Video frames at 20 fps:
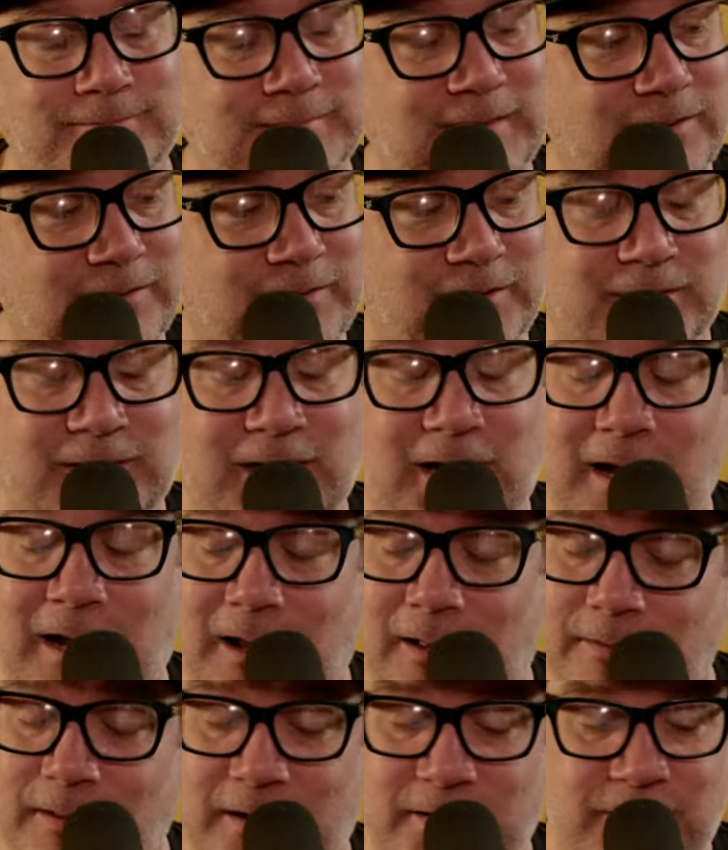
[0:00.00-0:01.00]

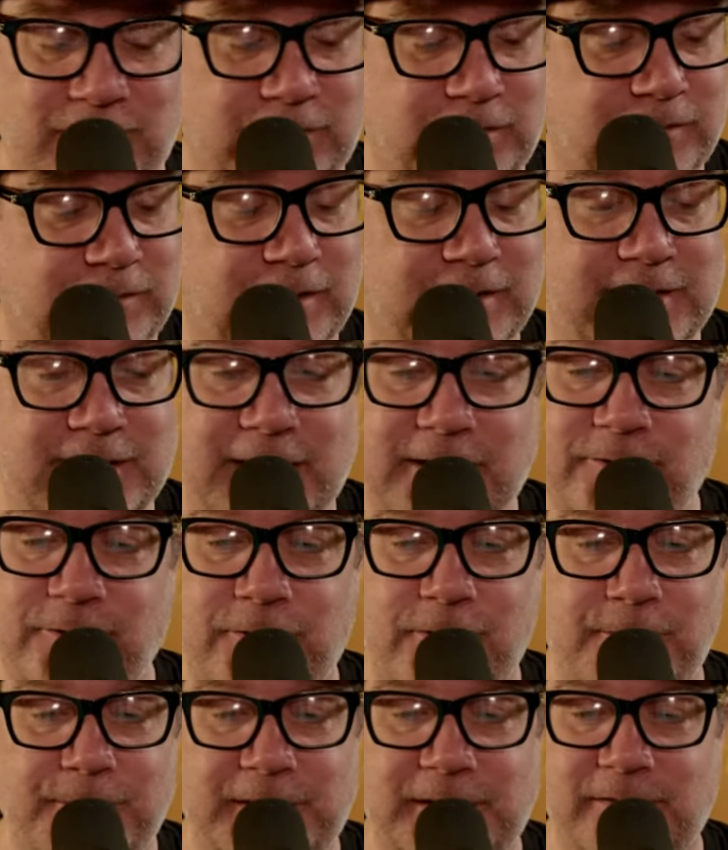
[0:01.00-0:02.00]
That is just the nature
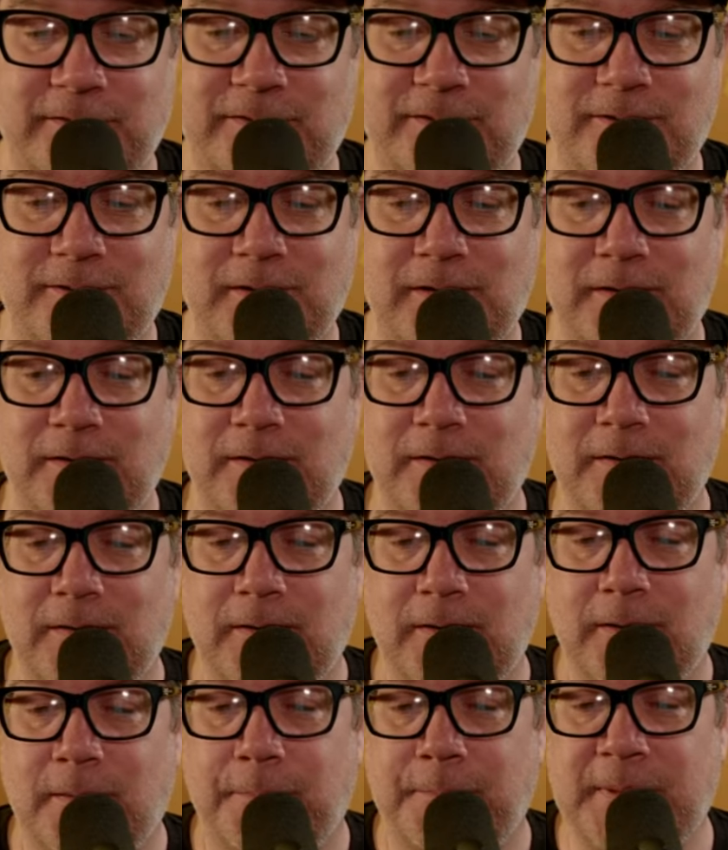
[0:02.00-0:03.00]
of the beast.
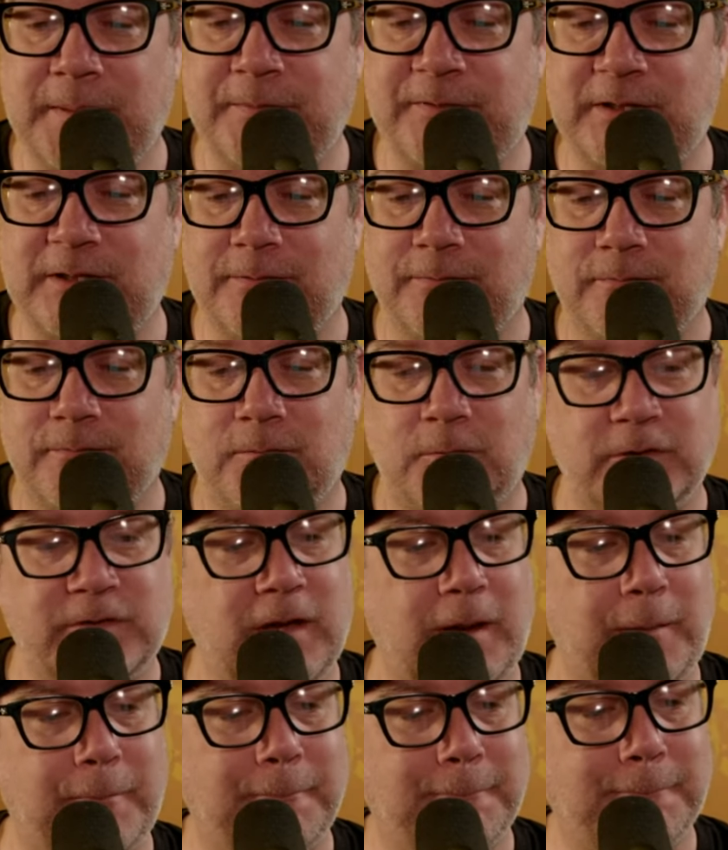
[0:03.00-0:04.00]
Mimsy, what's
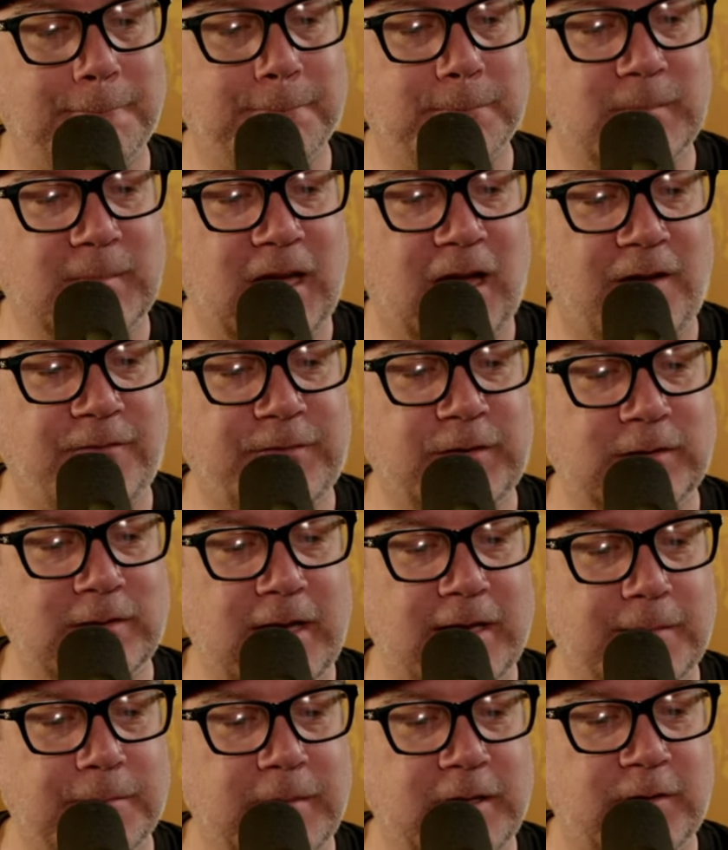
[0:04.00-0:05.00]
up? I feel
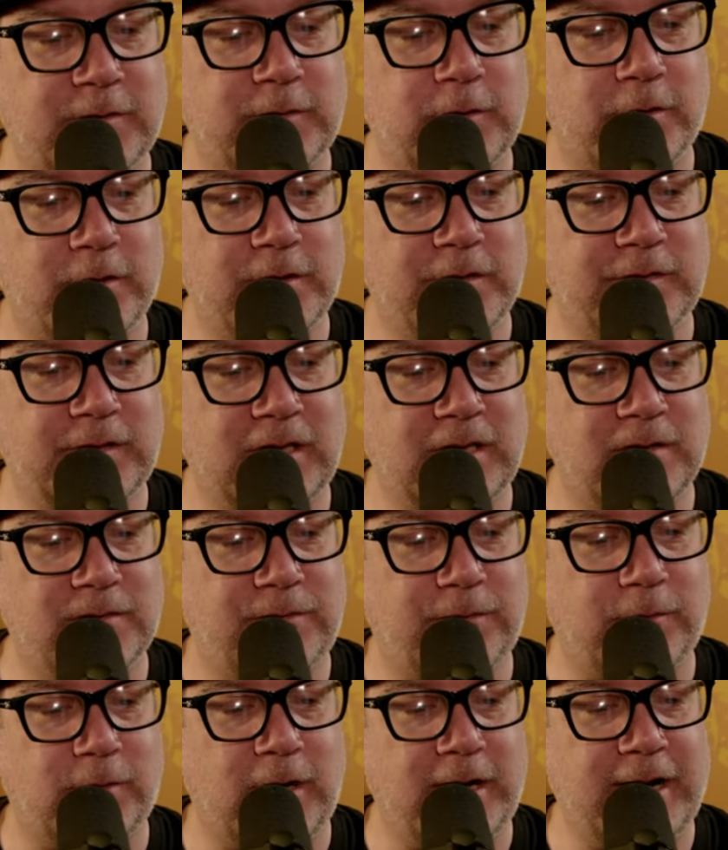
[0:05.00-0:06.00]
like Minnesota's in
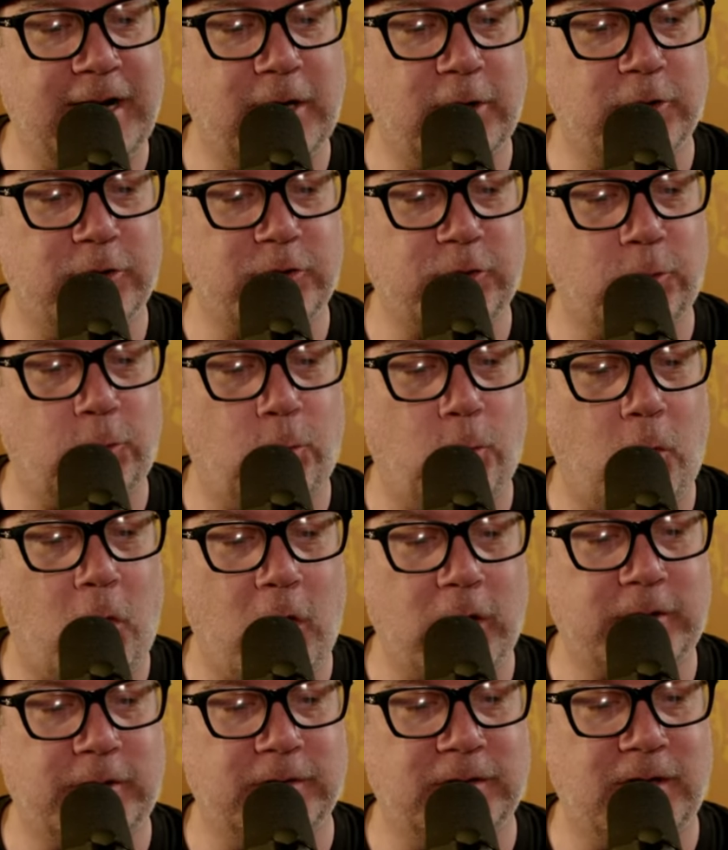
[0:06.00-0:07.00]
for a Herschel
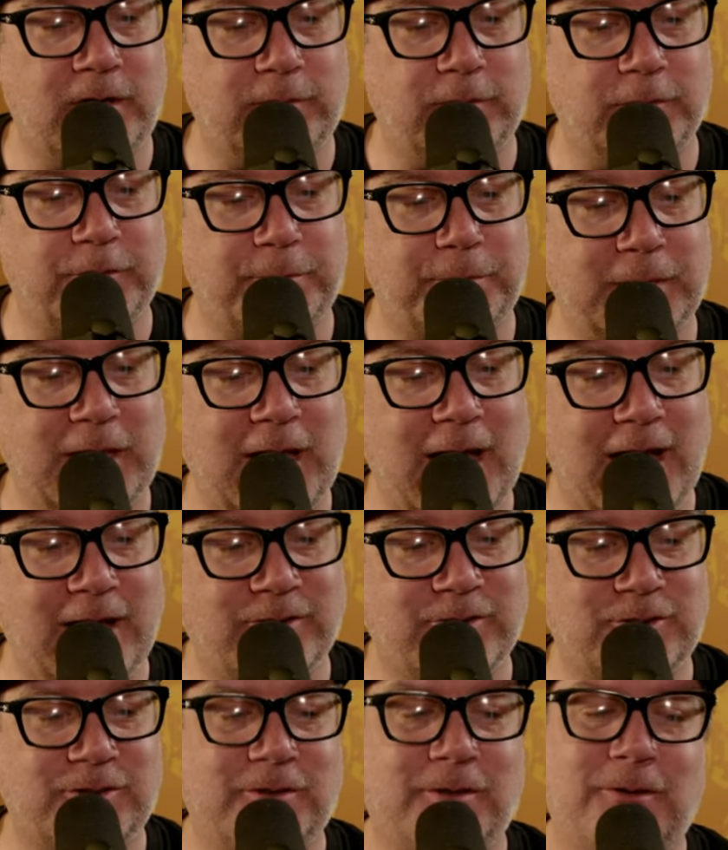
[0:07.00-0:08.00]
Walker-level
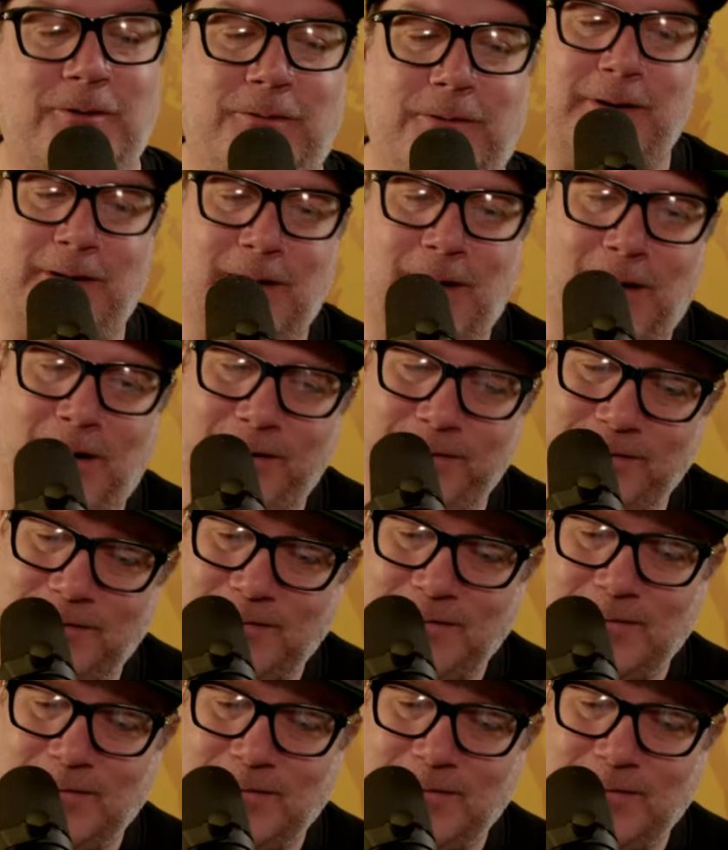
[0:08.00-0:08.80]
splash. Oh, God.